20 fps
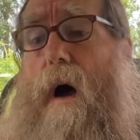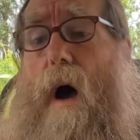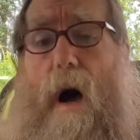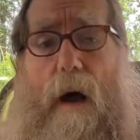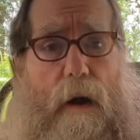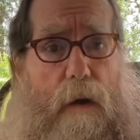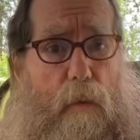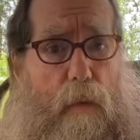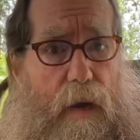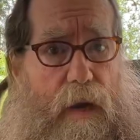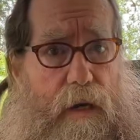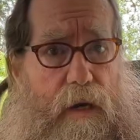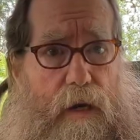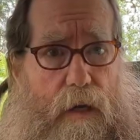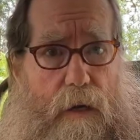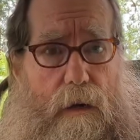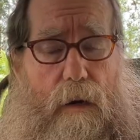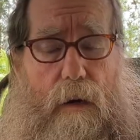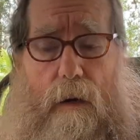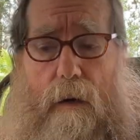on a
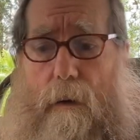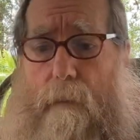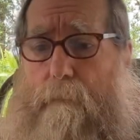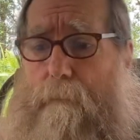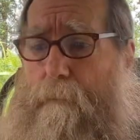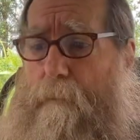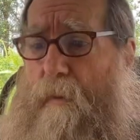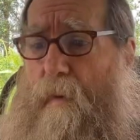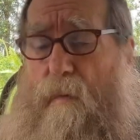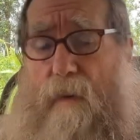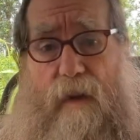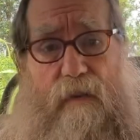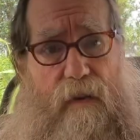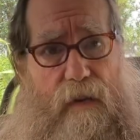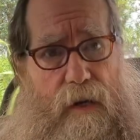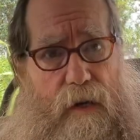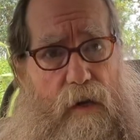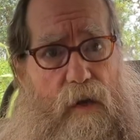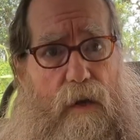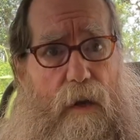regular
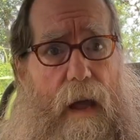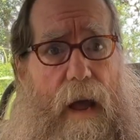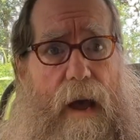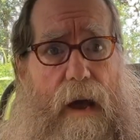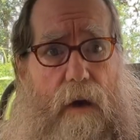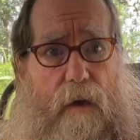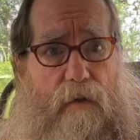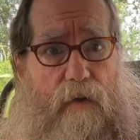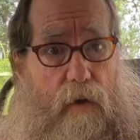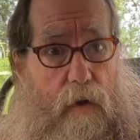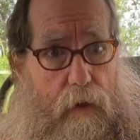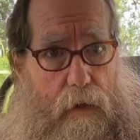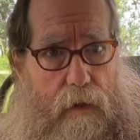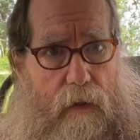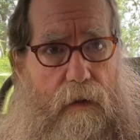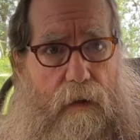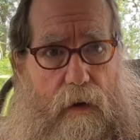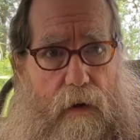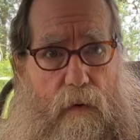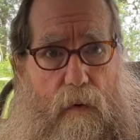residential house hooked
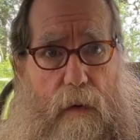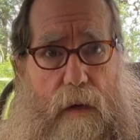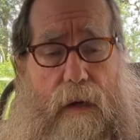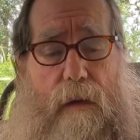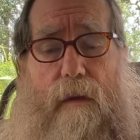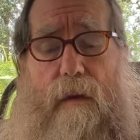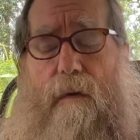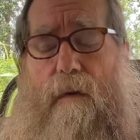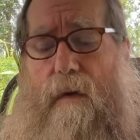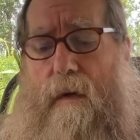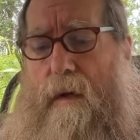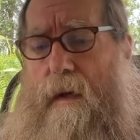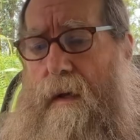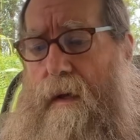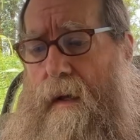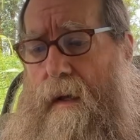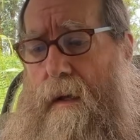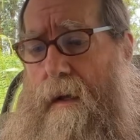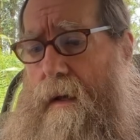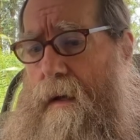to the grid that took a
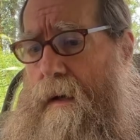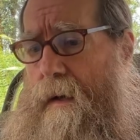hit,